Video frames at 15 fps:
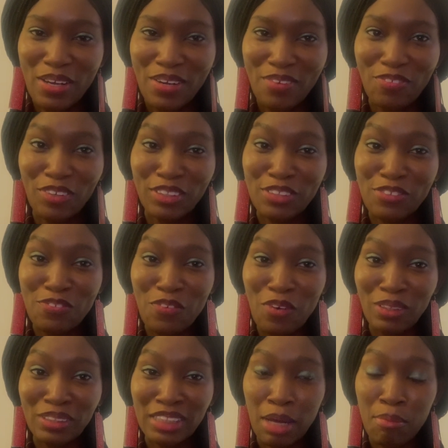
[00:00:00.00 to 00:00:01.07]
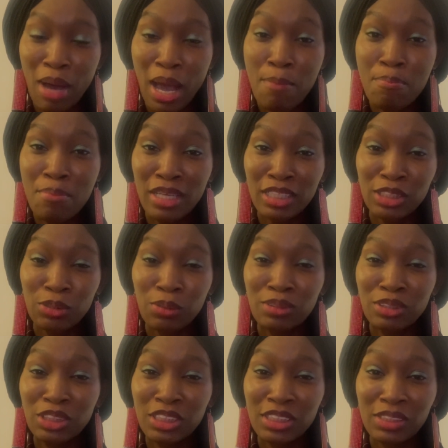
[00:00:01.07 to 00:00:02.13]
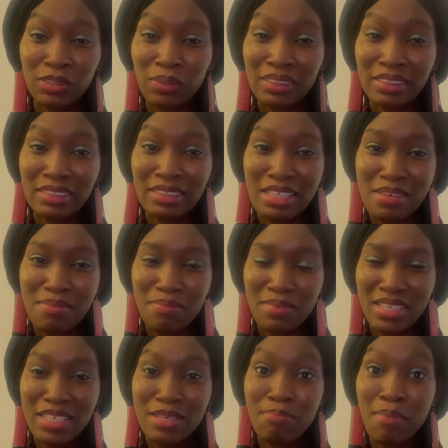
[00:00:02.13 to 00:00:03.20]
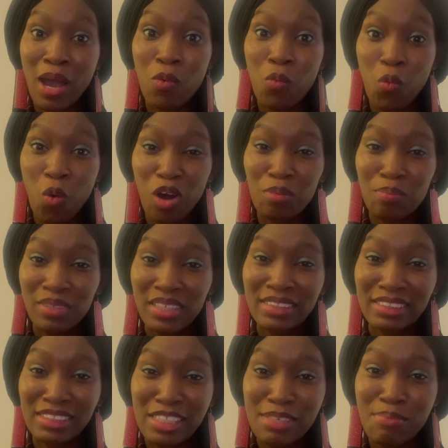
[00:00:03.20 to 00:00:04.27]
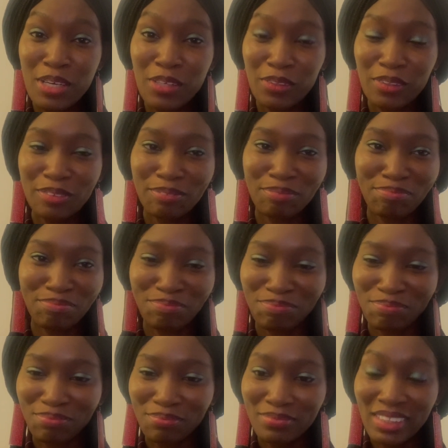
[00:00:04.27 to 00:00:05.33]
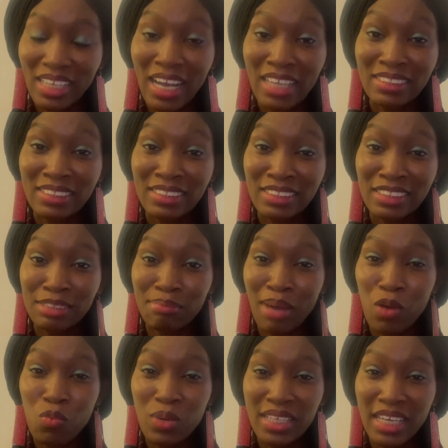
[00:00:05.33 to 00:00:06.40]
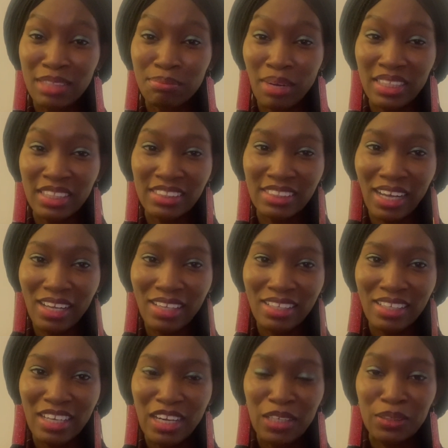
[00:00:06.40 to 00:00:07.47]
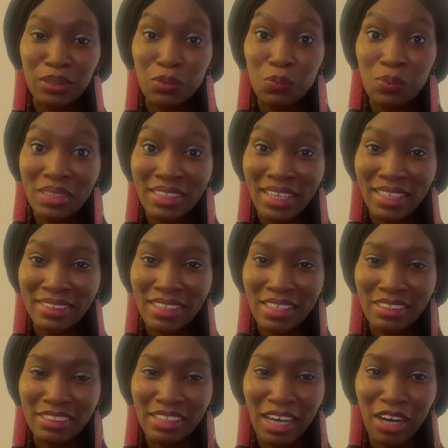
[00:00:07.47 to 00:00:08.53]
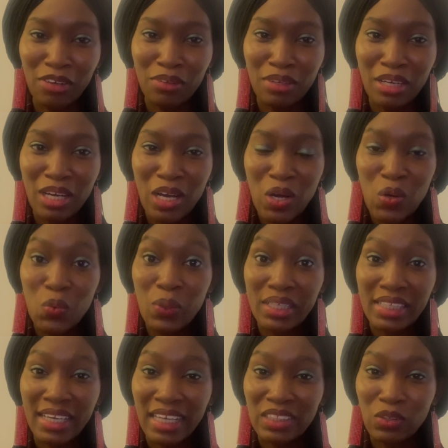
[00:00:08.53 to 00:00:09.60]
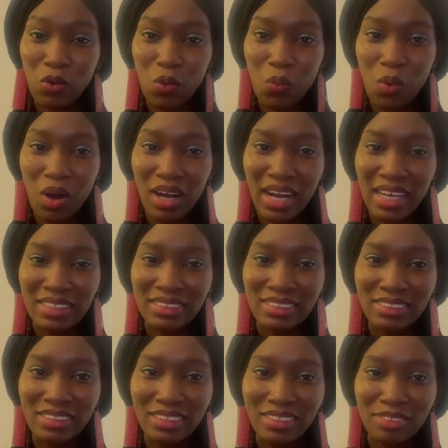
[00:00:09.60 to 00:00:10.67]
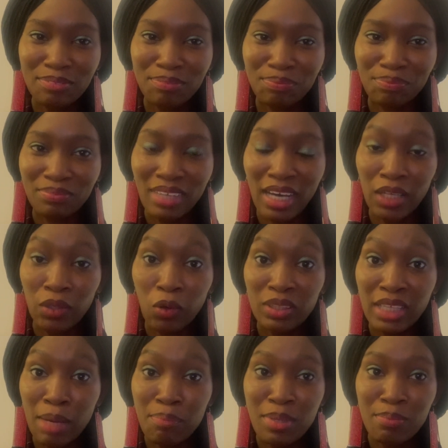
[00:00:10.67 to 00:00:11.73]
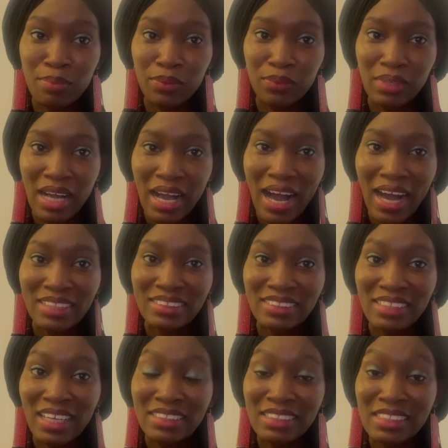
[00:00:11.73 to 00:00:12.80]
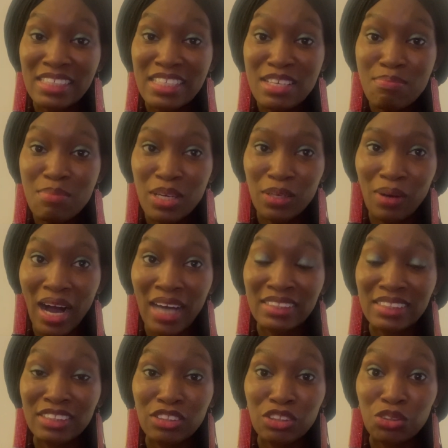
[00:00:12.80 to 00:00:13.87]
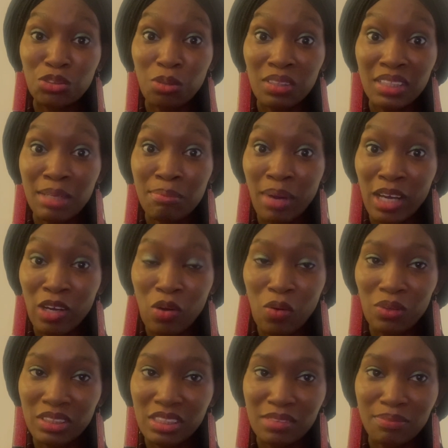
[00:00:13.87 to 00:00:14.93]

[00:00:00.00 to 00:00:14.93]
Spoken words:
For the first time, I mentioned Jesus' name in my workplace email. I CC'd my wicked manager, the wicked HR, wicked co-workers, and other people, and sent the email as instructed by God.